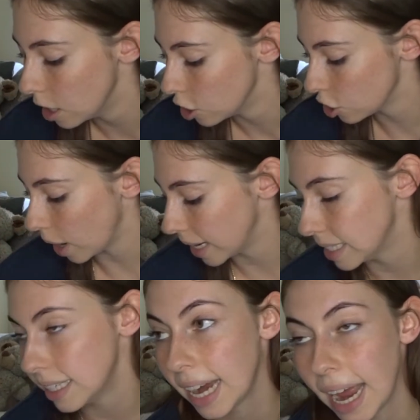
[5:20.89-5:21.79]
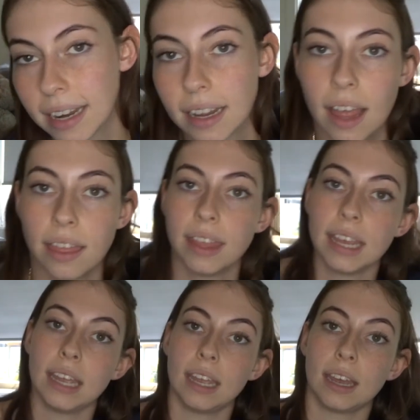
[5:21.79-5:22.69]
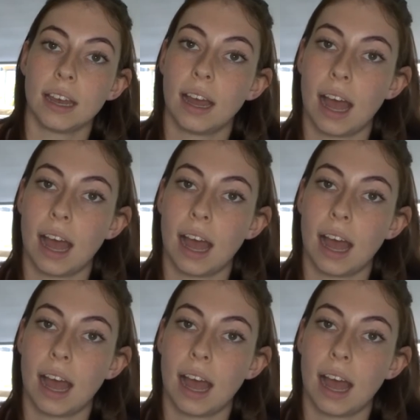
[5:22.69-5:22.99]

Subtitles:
So I did get the,